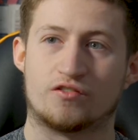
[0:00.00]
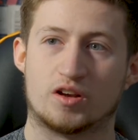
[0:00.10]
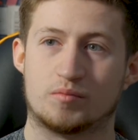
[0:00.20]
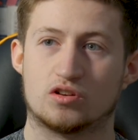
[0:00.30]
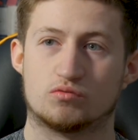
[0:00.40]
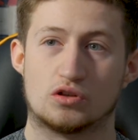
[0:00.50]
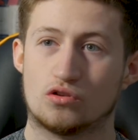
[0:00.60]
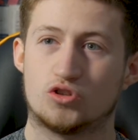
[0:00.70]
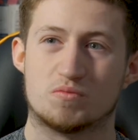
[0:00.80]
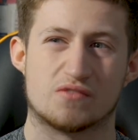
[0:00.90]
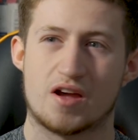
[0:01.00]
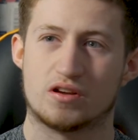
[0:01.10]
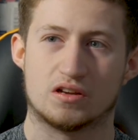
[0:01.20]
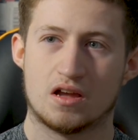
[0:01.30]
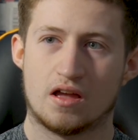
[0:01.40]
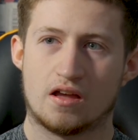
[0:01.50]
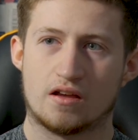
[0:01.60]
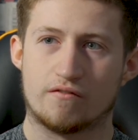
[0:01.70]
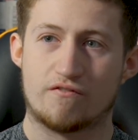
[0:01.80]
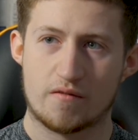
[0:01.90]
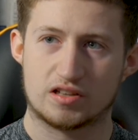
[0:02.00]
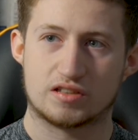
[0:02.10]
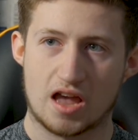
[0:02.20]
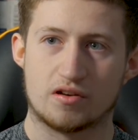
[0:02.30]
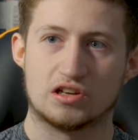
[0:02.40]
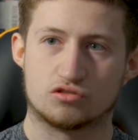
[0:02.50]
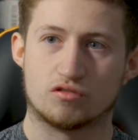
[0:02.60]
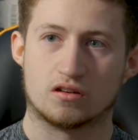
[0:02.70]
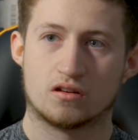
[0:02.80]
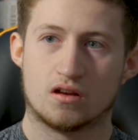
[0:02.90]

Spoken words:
of thing, because with YouTube it's a very, very scary industry,